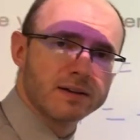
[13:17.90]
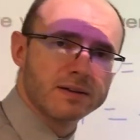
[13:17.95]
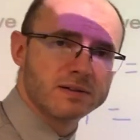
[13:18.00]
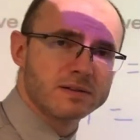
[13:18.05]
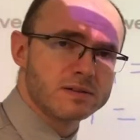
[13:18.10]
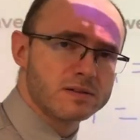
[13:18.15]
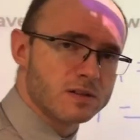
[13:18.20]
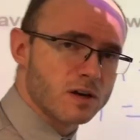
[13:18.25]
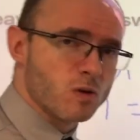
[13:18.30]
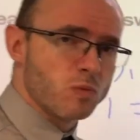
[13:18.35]

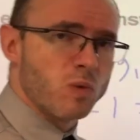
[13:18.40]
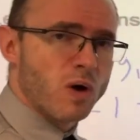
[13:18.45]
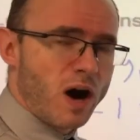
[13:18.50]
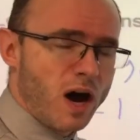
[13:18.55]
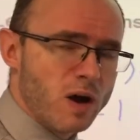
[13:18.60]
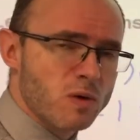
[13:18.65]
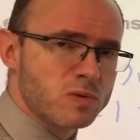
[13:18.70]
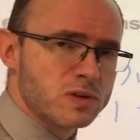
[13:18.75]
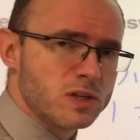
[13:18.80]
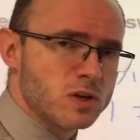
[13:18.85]
So what
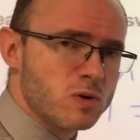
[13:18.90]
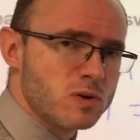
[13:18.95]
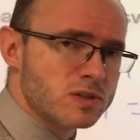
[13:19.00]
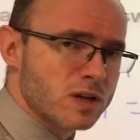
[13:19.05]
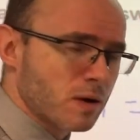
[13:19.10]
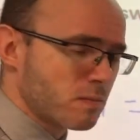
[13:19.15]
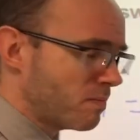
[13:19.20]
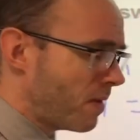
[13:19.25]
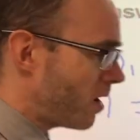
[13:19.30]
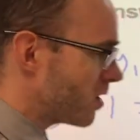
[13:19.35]
I would do is
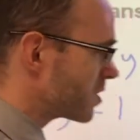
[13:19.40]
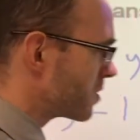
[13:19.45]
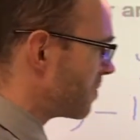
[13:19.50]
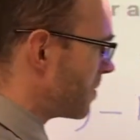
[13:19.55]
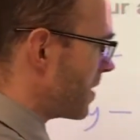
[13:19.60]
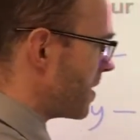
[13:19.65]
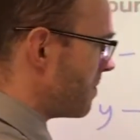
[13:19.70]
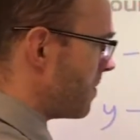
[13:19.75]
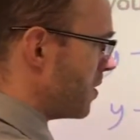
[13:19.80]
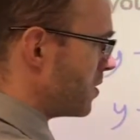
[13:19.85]
I'd
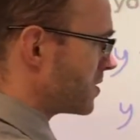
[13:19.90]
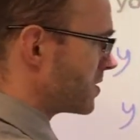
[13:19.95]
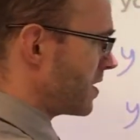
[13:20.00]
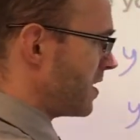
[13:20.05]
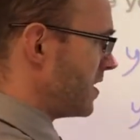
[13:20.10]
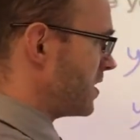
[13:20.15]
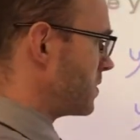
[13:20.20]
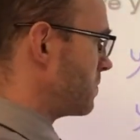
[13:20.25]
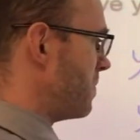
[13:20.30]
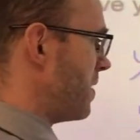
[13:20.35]
multiply both
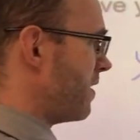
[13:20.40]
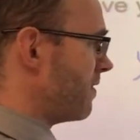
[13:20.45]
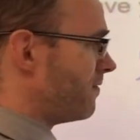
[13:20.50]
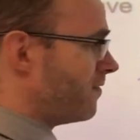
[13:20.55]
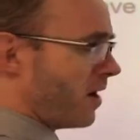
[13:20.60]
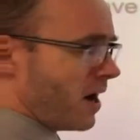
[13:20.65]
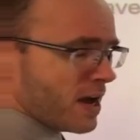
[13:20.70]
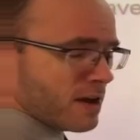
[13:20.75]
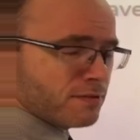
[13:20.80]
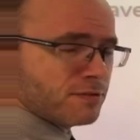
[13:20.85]
sides by
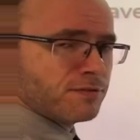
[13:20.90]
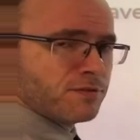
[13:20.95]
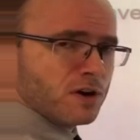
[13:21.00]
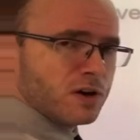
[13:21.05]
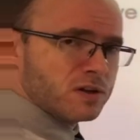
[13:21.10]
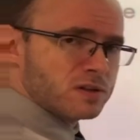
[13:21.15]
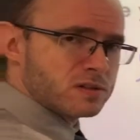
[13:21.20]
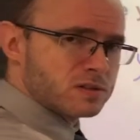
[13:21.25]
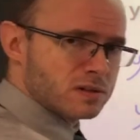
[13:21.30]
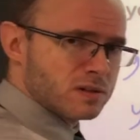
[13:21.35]
5
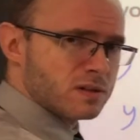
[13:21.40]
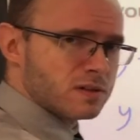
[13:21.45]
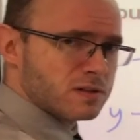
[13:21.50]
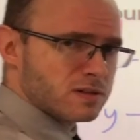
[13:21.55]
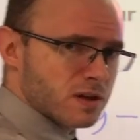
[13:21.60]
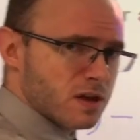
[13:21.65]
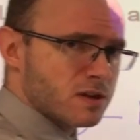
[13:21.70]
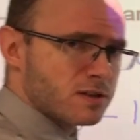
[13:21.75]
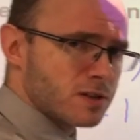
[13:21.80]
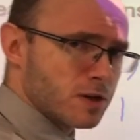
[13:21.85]
first,
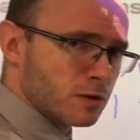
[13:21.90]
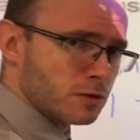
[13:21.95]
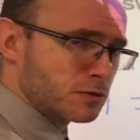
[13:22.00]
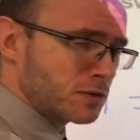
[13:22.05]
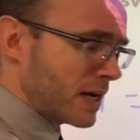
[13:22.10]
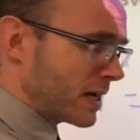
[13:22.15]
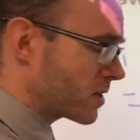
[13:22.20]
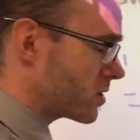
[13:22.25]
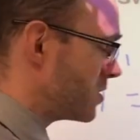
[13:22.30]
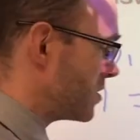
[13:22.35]
so there's no
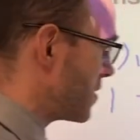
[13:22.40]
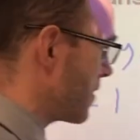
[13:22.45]
fractions